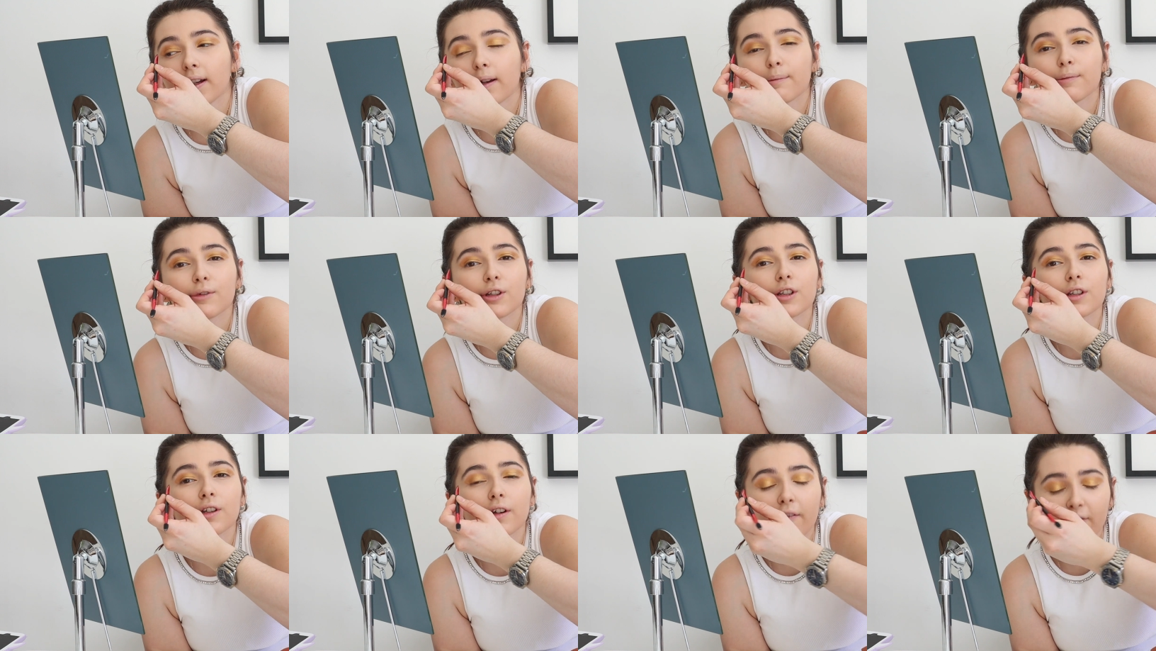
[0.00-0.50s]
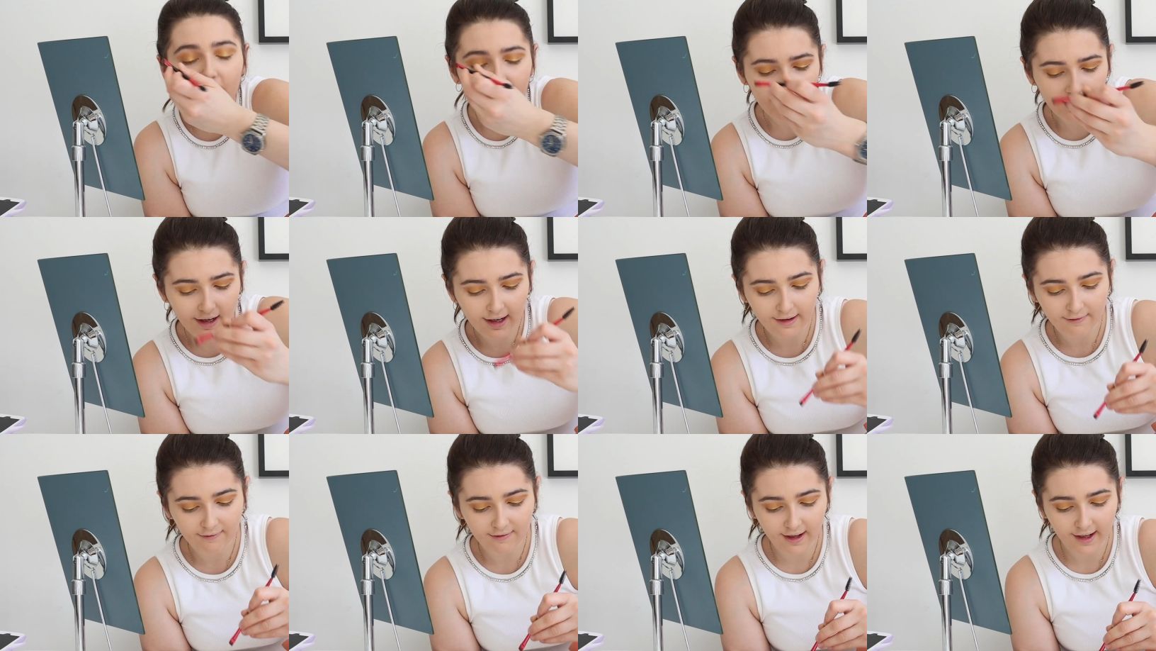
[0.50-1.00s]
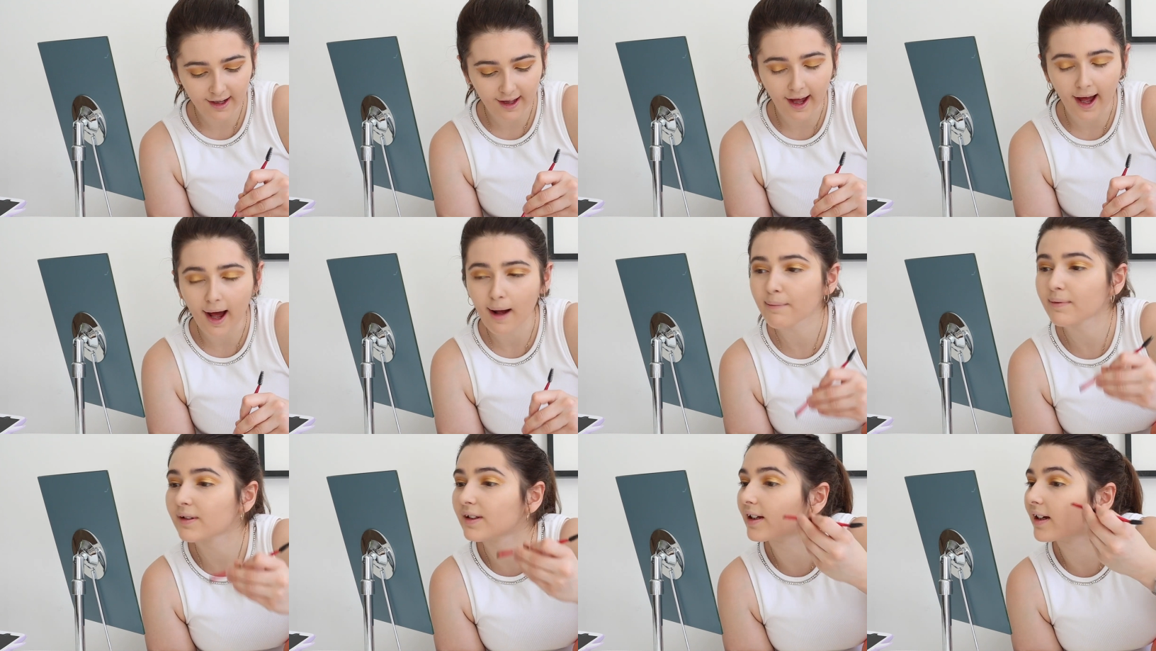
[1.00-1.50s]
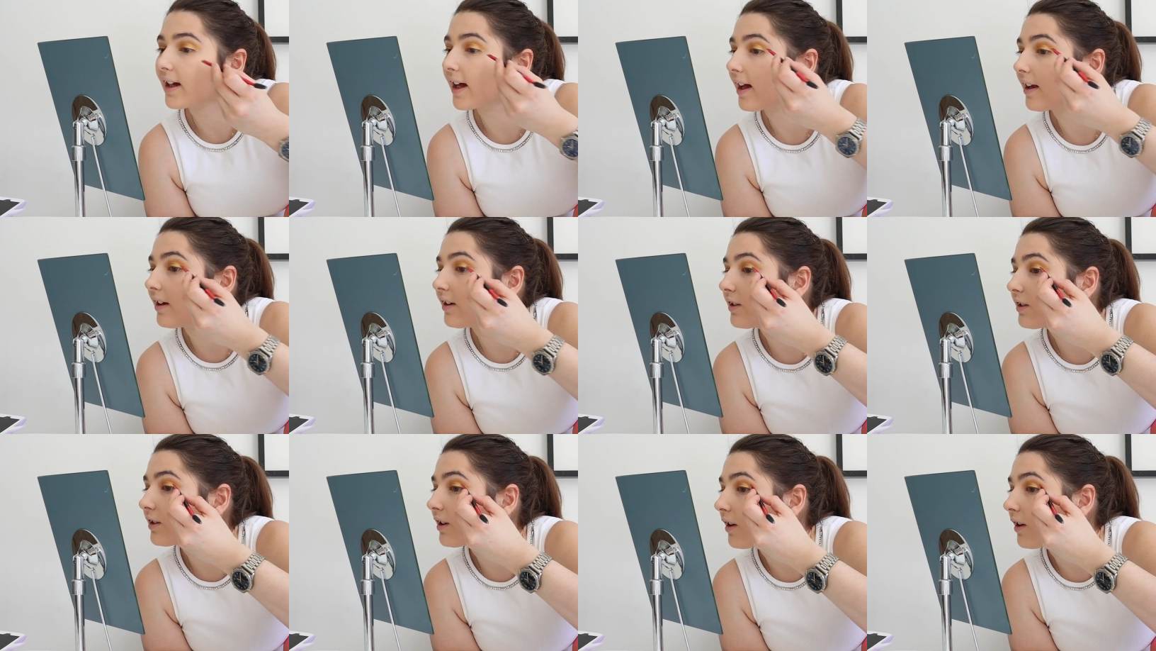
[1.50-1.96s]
And I'm just going to fill in the gaps again,